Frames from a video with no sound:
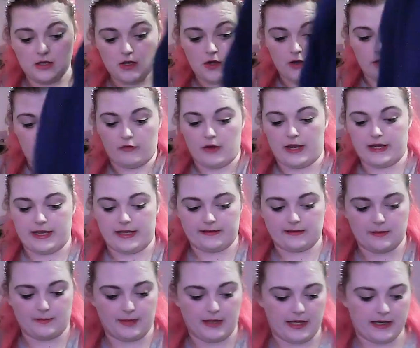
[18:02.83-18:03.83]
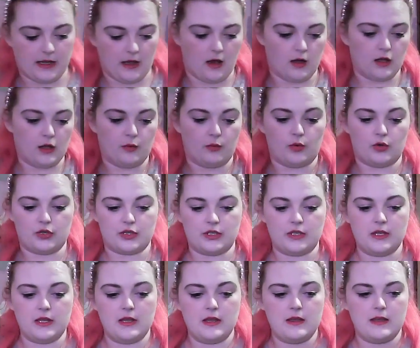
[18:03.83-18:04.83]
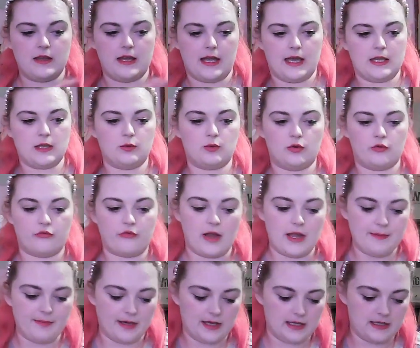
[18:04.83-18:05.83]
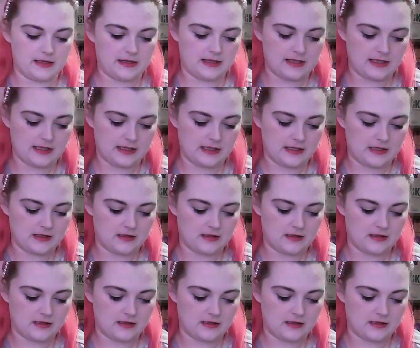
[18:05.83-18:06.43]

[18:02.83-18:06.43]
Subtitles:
right next to Planet Hollywood. And they were right by the